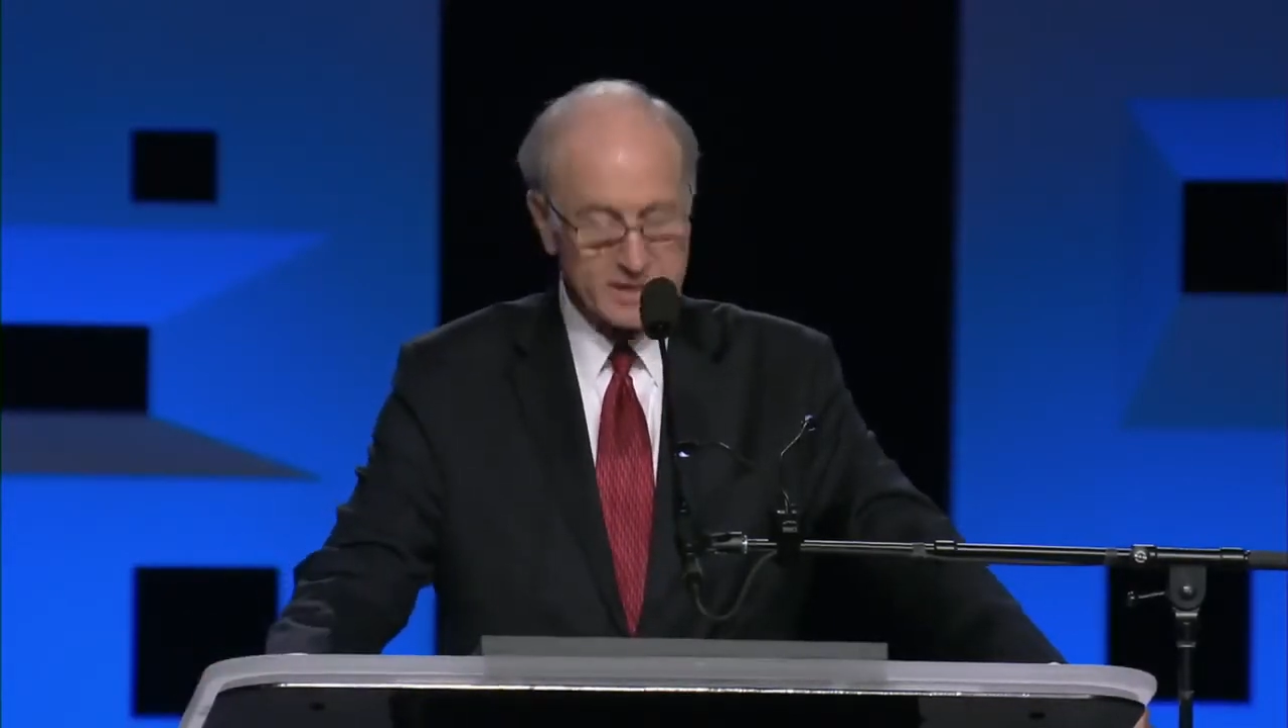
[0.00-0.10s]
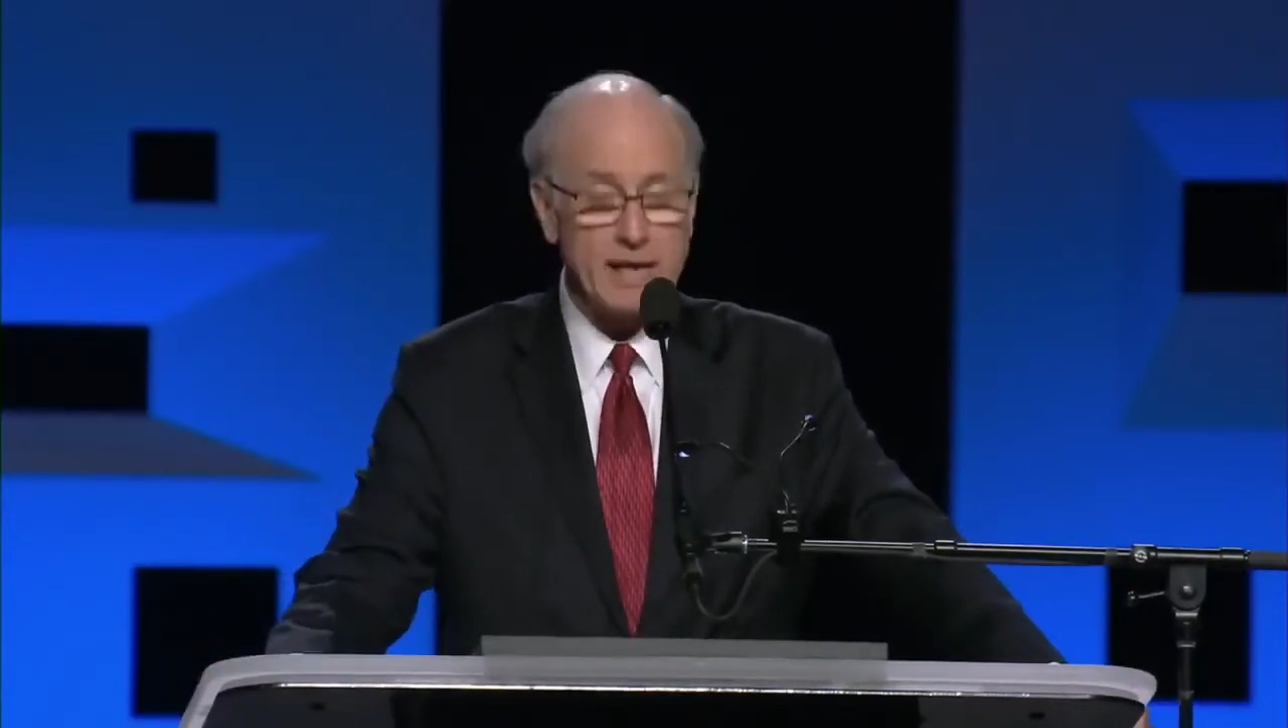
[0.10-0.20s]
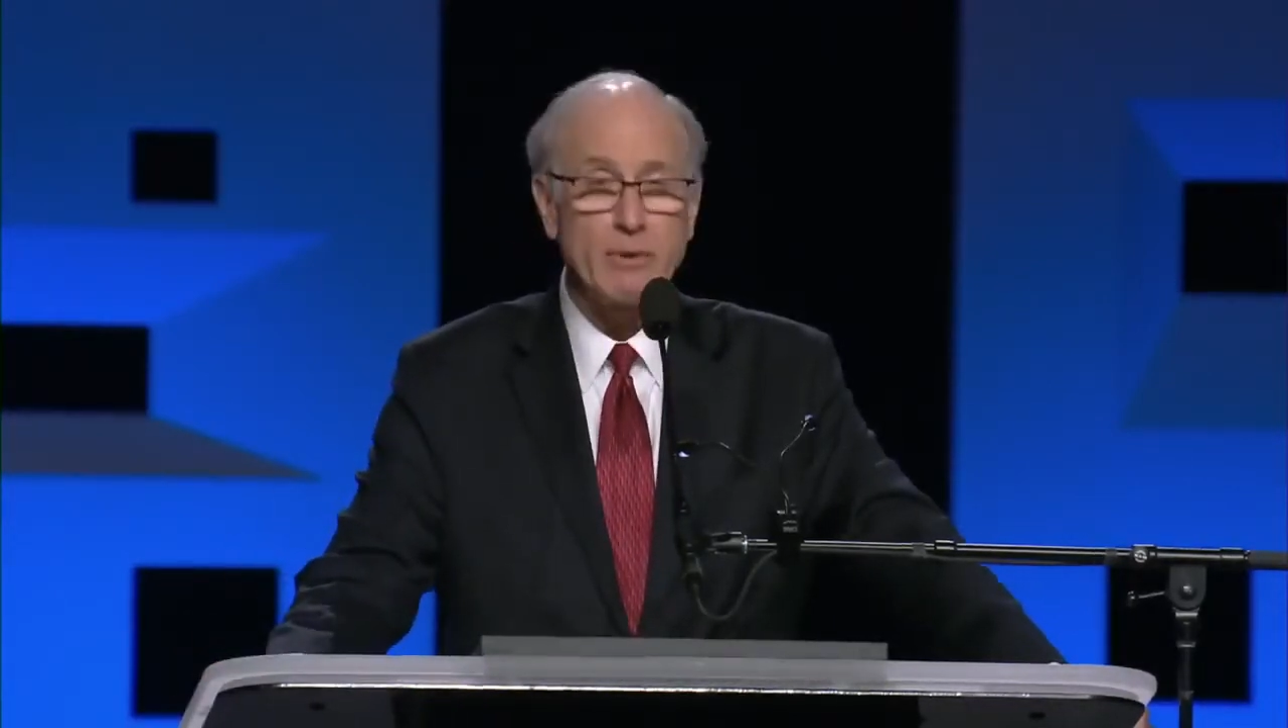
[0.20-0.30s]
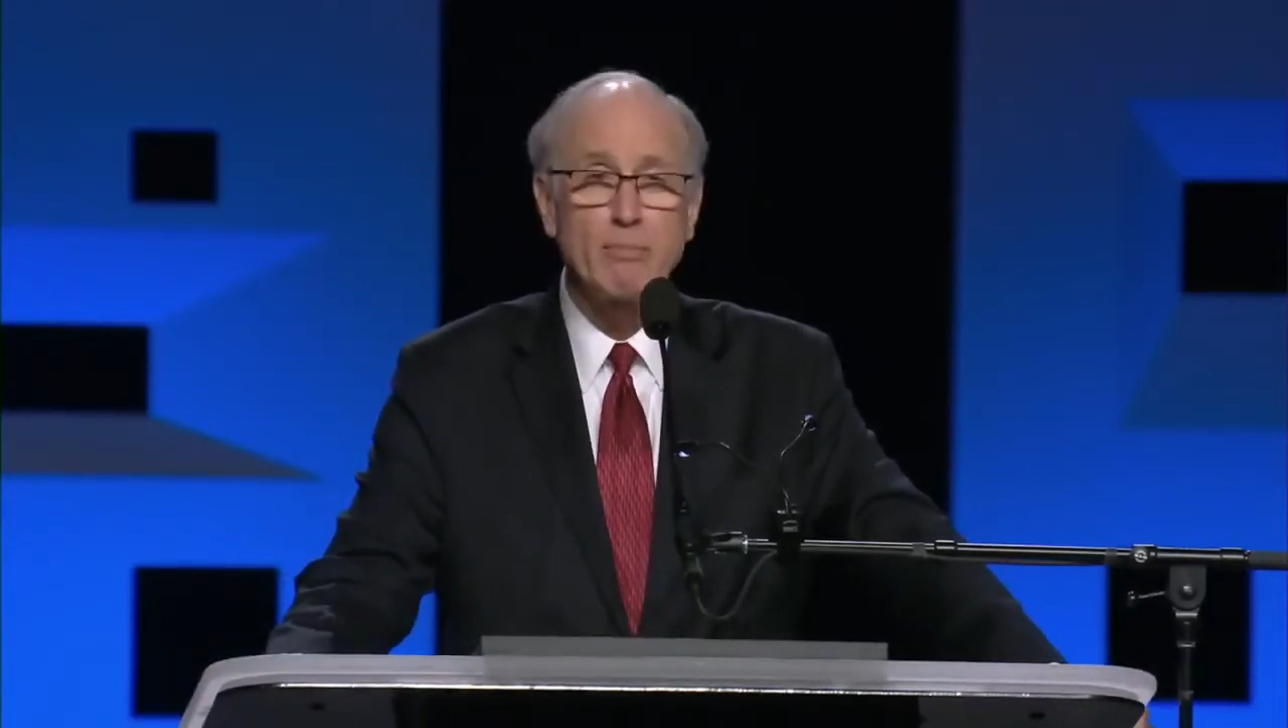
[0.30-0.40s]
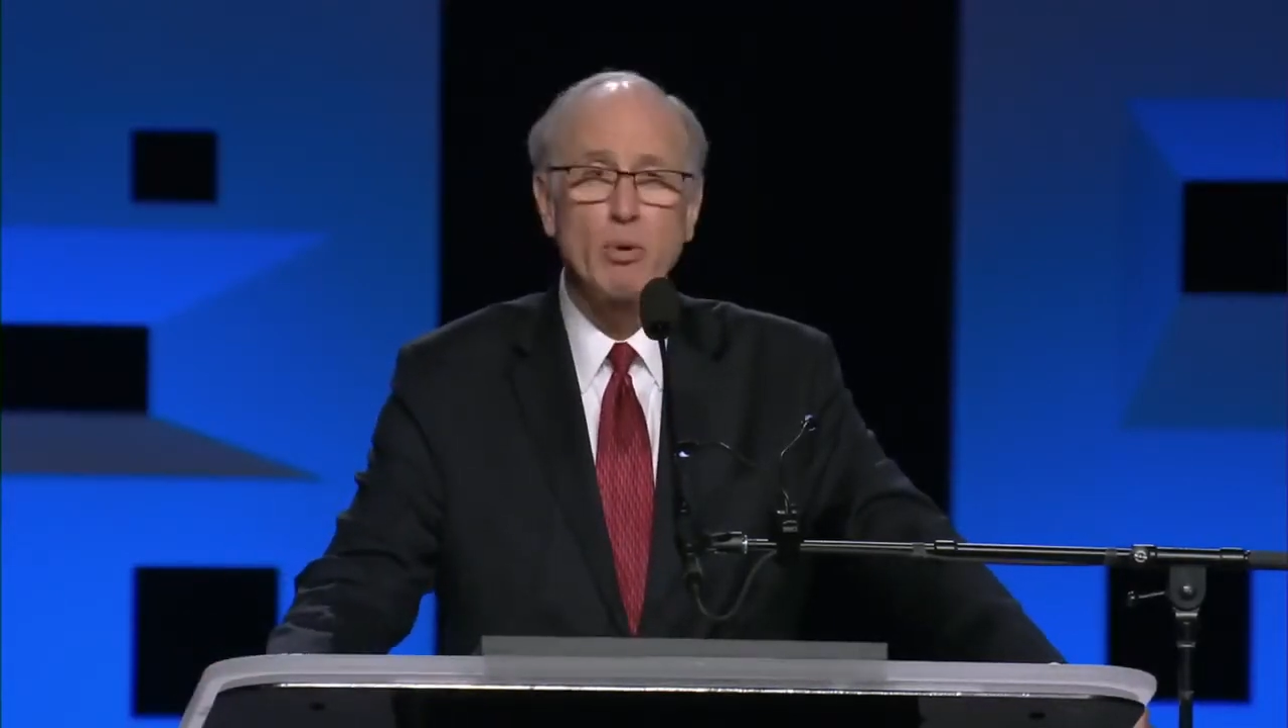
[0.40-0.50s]
as
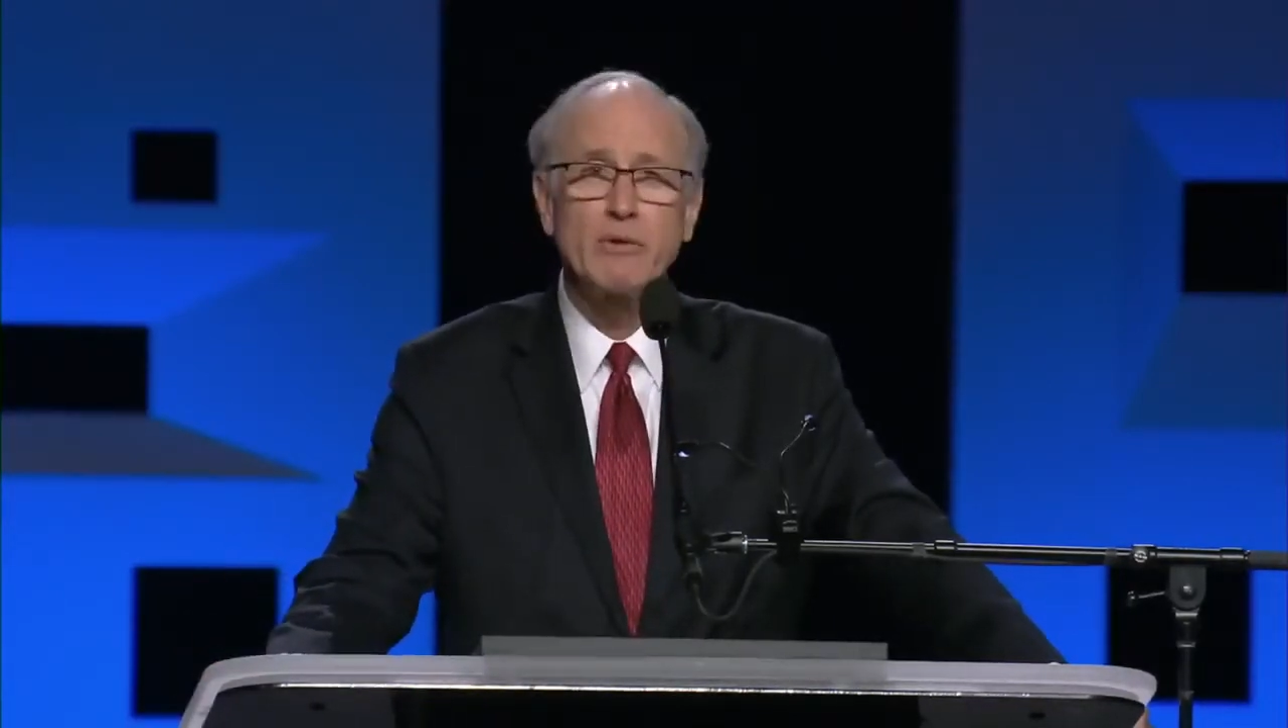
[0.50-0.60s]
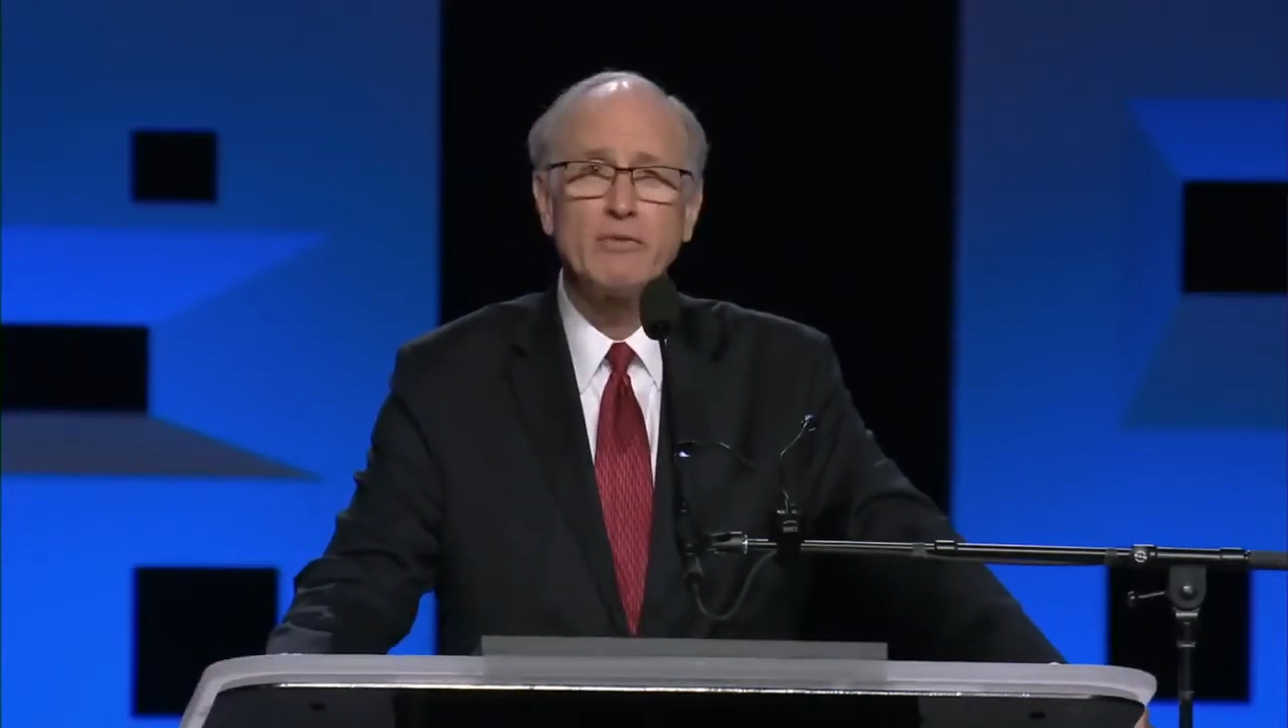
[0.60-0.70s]
that report